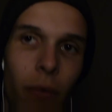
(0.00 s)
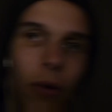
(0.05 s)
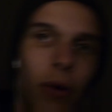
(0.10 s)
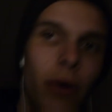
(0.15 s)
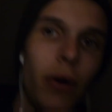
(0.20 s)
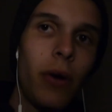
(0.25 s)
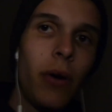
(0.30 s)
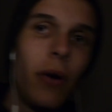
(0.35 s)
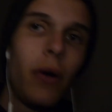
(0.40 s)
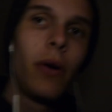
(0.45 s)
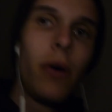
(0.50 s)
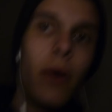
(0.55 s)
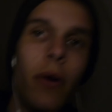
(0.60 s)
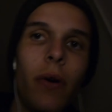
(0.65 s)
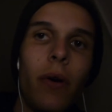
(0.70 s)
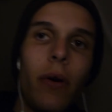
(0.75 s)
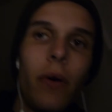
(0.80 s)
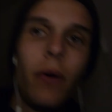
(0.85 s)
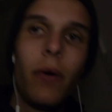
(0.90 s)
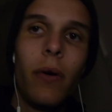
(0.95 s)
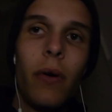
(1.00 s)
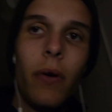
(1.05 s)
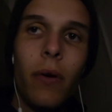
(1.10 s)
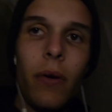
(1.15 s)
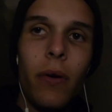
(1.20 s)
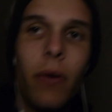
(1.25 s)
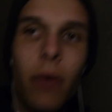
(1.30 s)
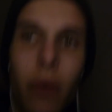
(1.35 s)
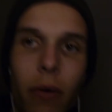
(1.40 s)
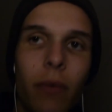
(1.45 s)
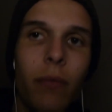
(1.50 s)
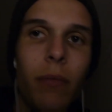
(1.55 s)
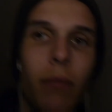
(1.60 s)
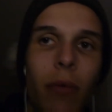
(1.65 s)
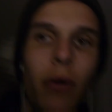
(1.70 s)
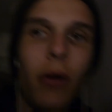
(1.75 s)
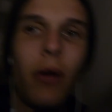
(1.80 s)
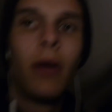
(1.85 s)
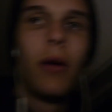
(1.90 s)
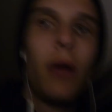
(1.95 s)
We're
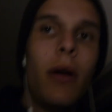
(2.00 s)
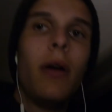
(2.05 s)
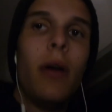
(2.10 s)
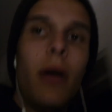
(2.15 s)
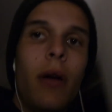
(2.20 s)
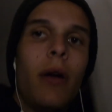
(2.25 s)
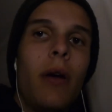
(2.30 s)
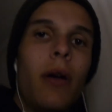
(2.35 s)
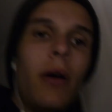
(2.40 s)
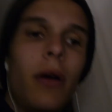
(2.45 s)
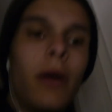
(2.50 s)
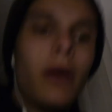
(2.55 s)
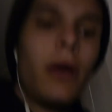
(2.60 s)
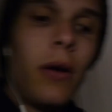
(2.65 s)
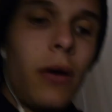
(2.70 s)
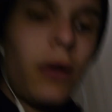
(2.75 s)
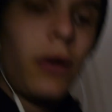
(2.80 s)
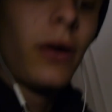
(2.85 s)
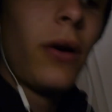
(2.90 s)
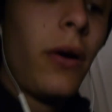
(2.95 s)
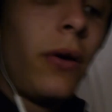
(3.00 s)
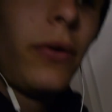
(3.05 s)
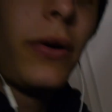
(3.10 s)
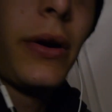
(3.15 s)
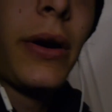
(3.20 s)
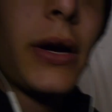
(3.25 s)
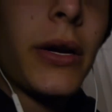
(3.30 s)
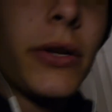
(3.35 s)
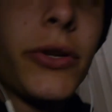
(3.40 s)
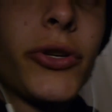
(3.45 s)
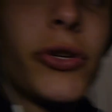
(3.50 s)
home. Oh, I got